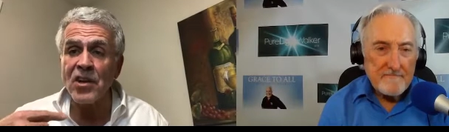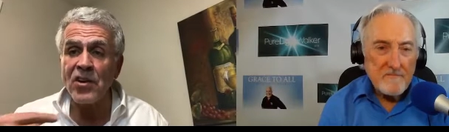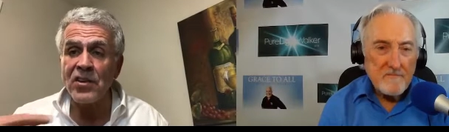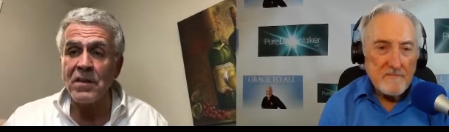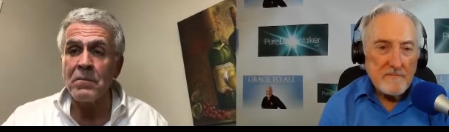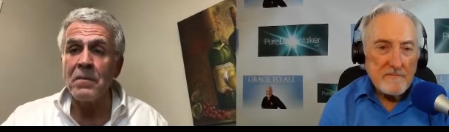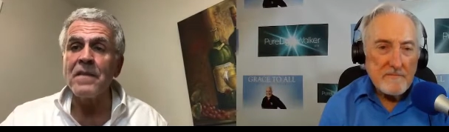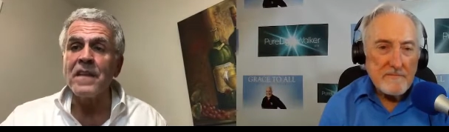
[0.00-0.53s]

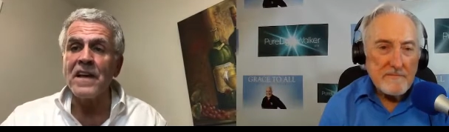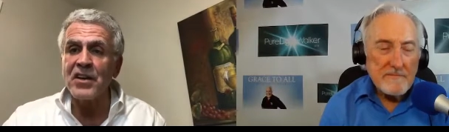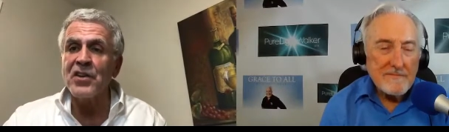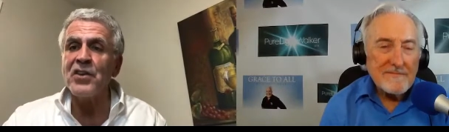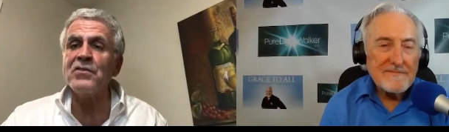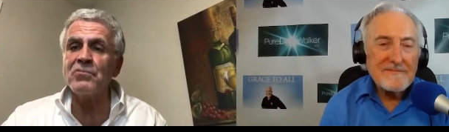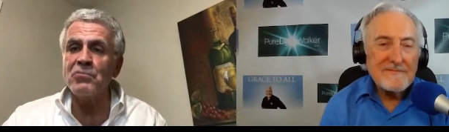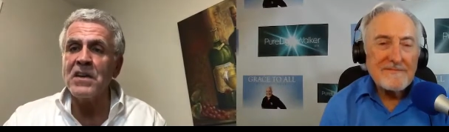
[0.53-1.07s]
Speaker 1: on them that
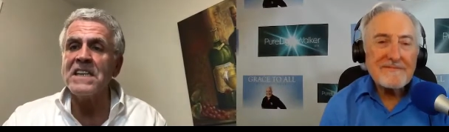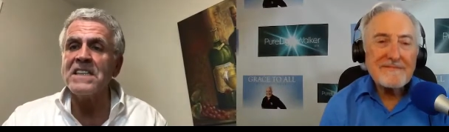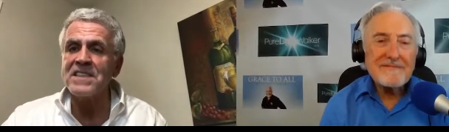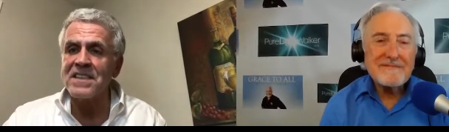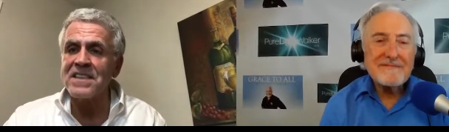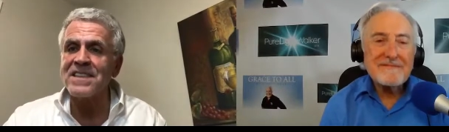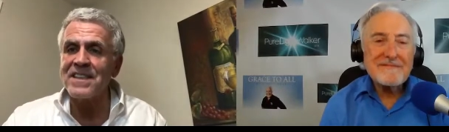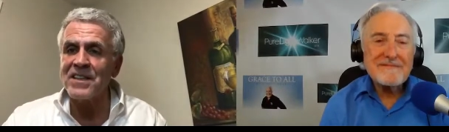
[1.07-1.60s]
couldn't
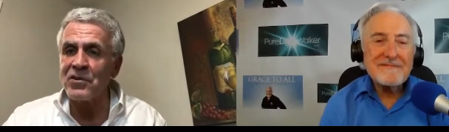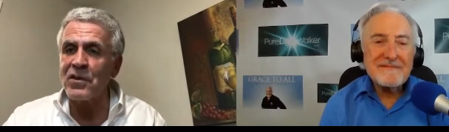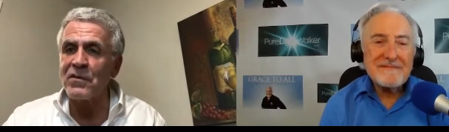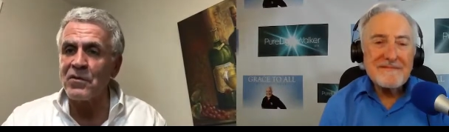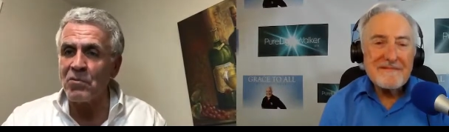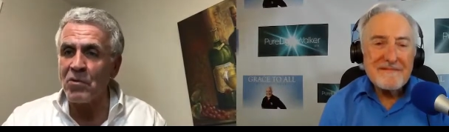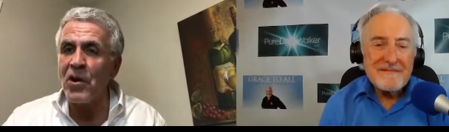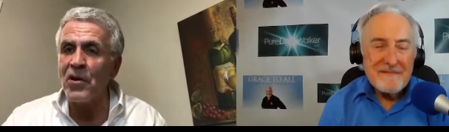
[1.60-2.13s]
reach the center
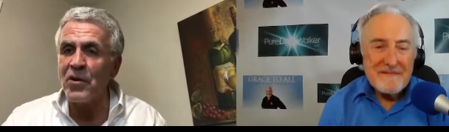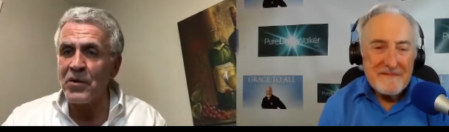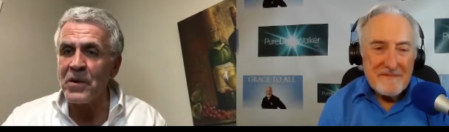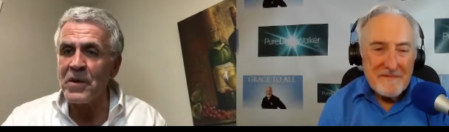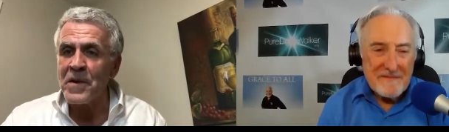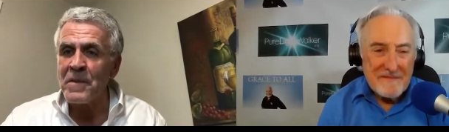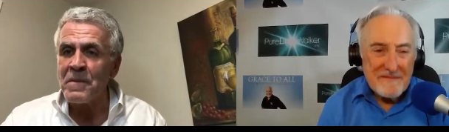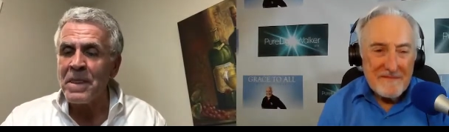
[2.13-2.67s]
of the road.
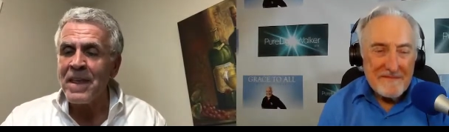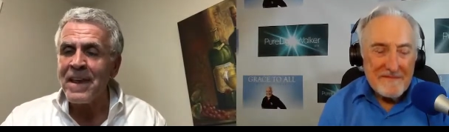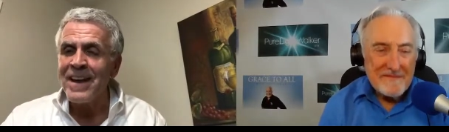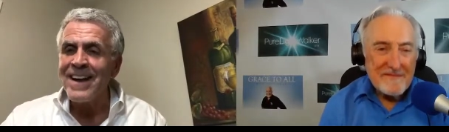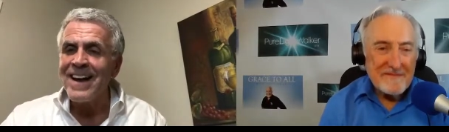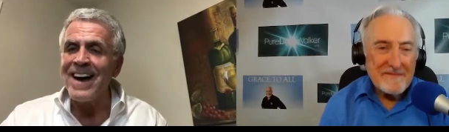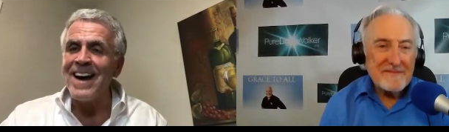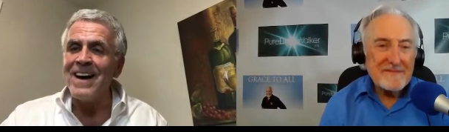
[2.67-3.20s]

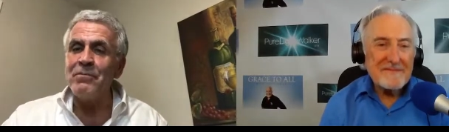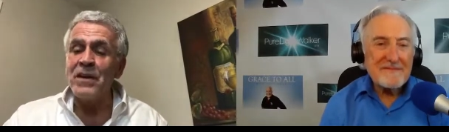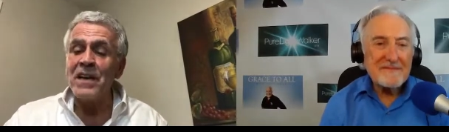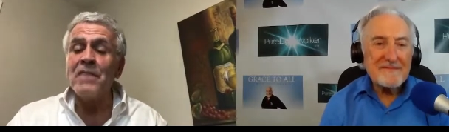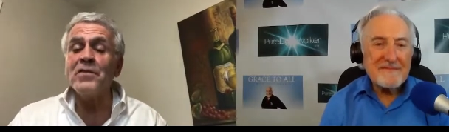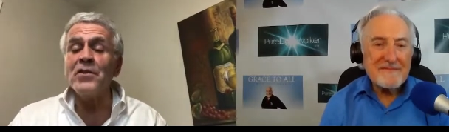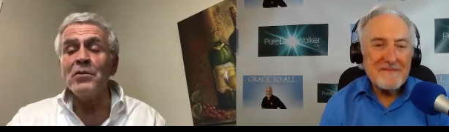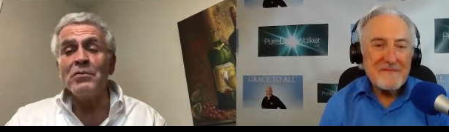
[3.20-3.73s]
Uh,
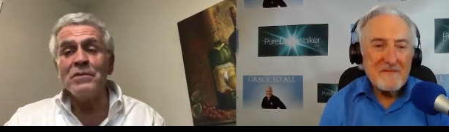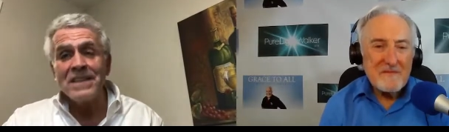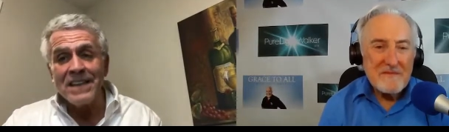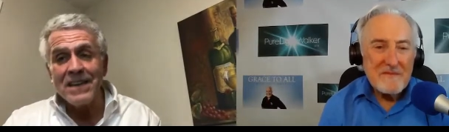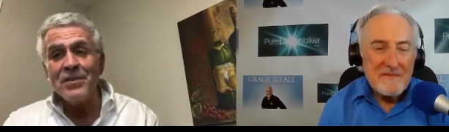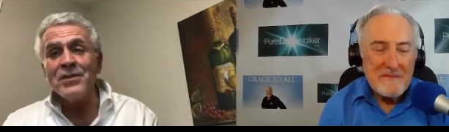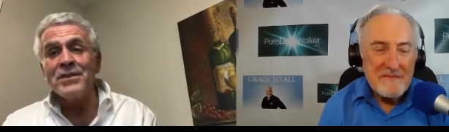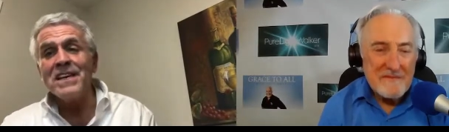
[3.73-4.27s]
but if you
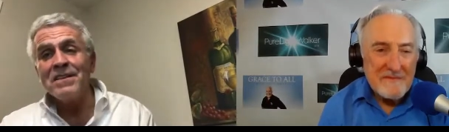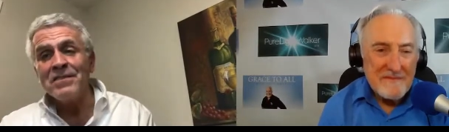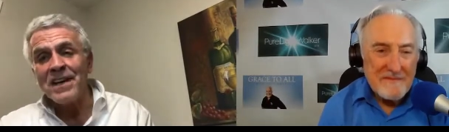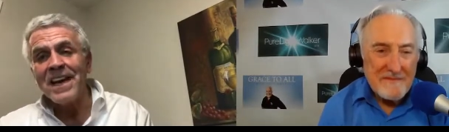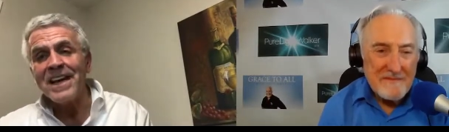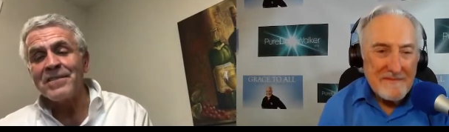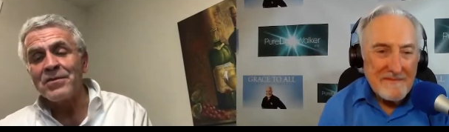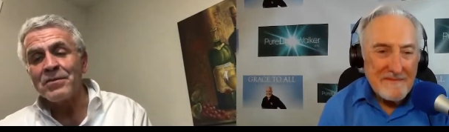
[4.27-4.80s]
if you
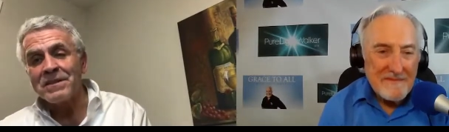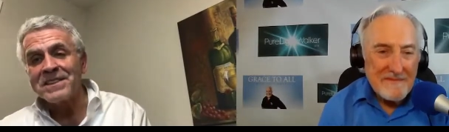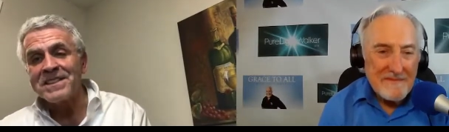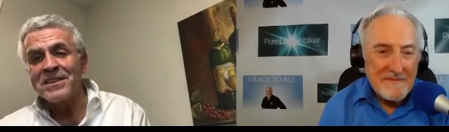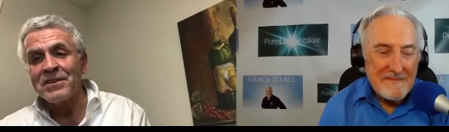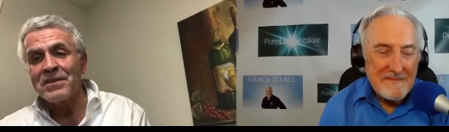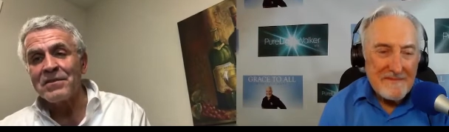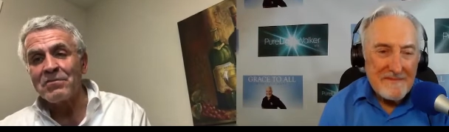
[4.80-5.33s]
deviated from the
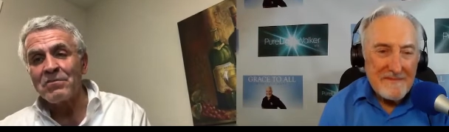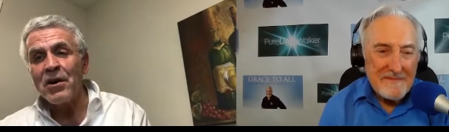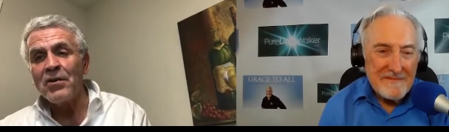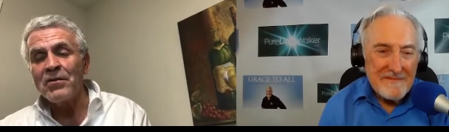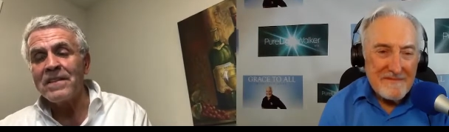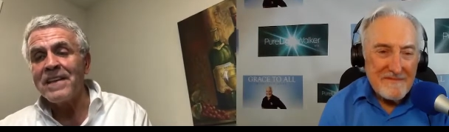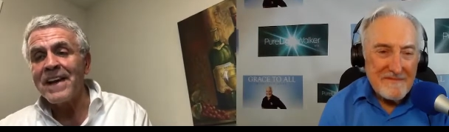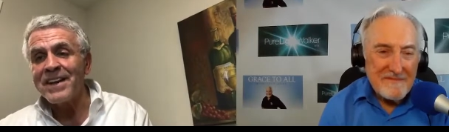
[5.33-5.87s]
center of the
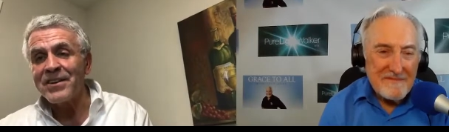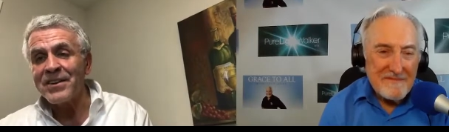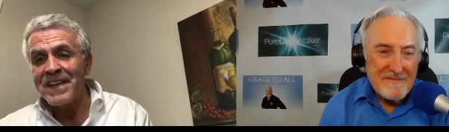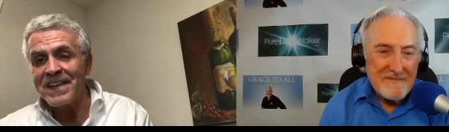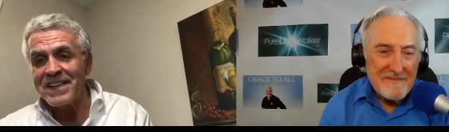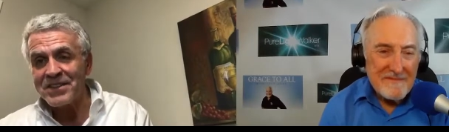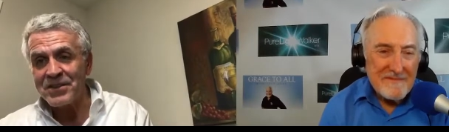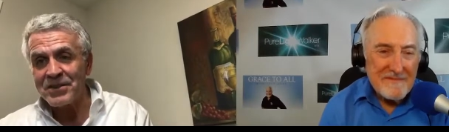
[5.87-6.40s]
road, then they could
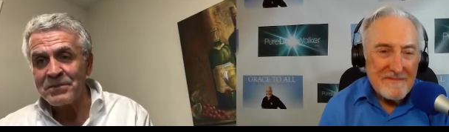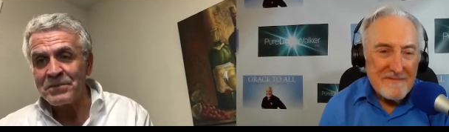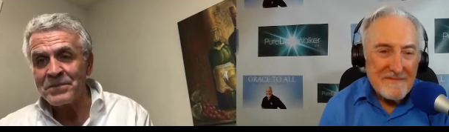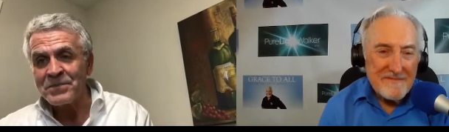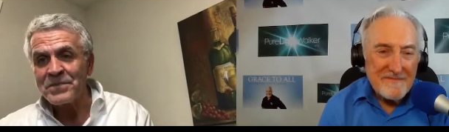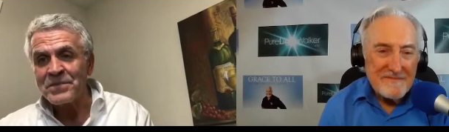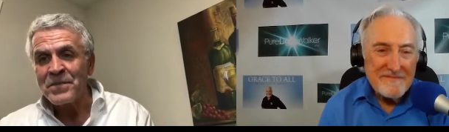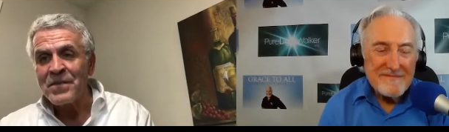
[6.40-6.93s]
get you.
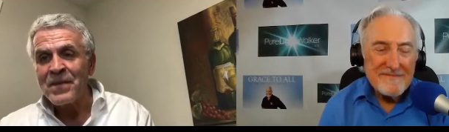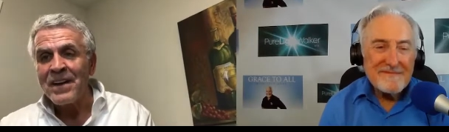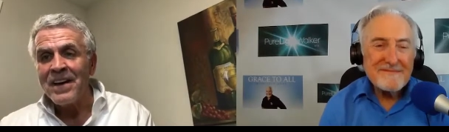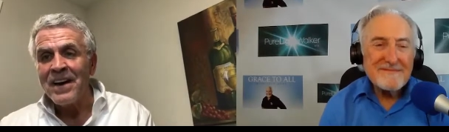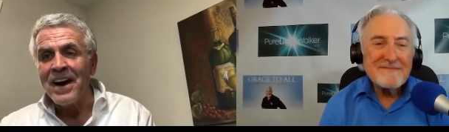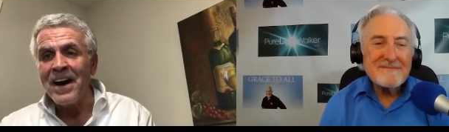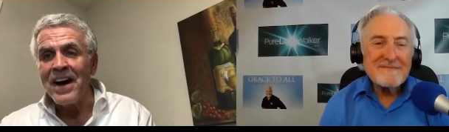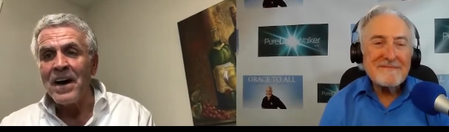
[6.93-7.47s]

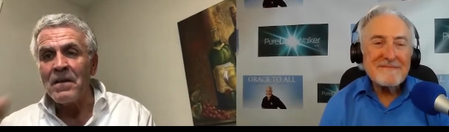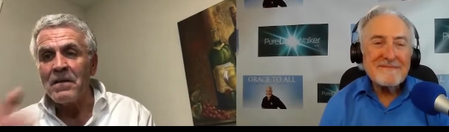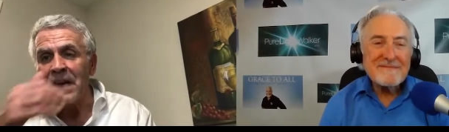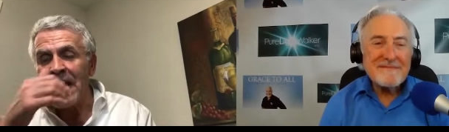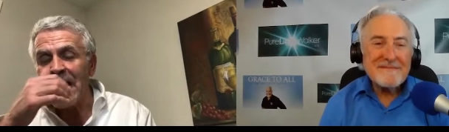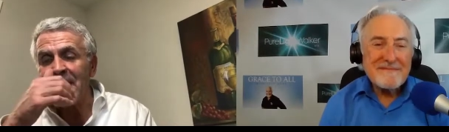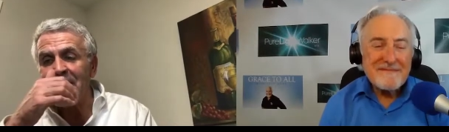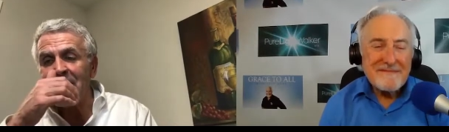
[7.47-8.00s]
Uh,
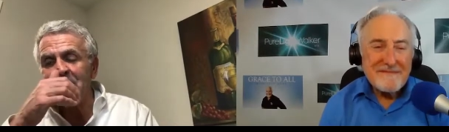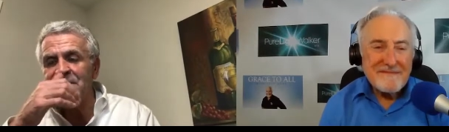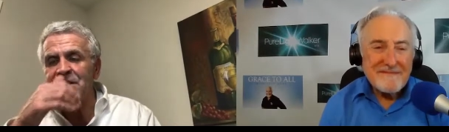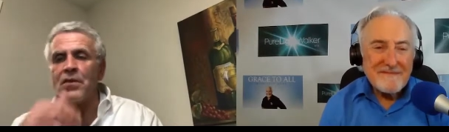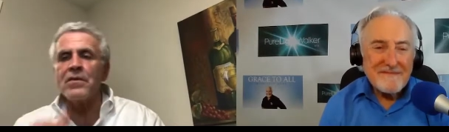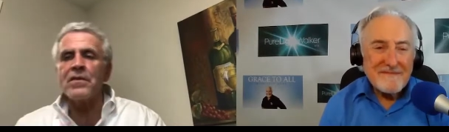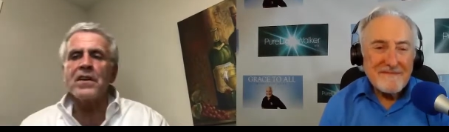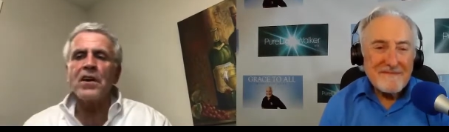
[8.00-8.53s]
and, and
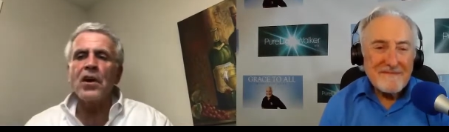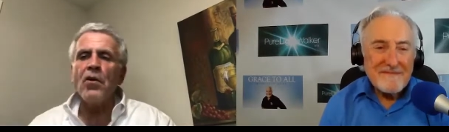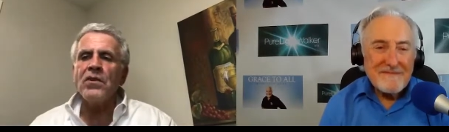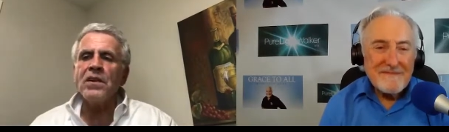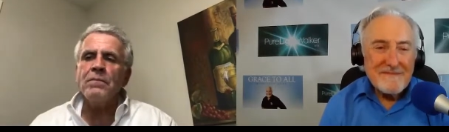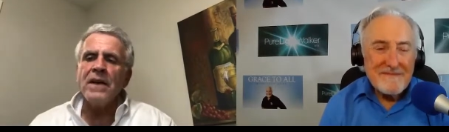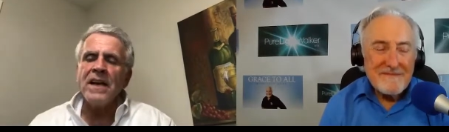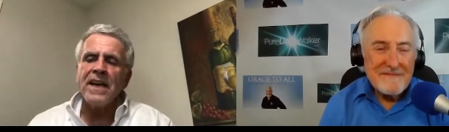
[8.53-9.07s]
so the
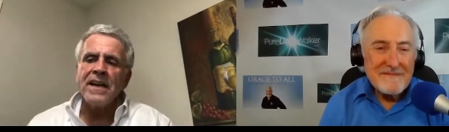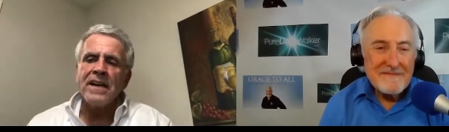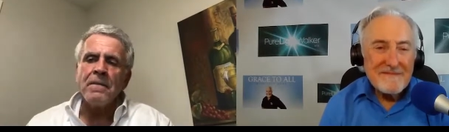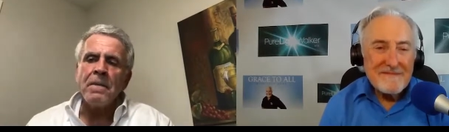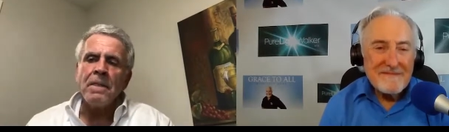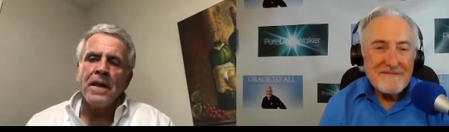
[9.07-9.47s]
golden mean,